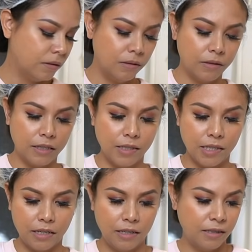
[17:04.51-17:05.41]
Hold on a
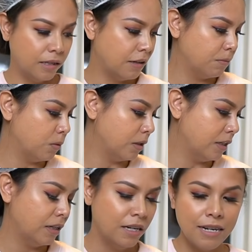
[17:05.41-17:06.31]
second, I still have
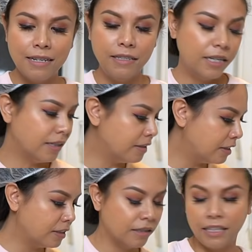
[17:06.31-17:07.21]
more
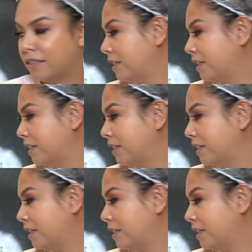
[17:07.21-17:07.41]
dust that's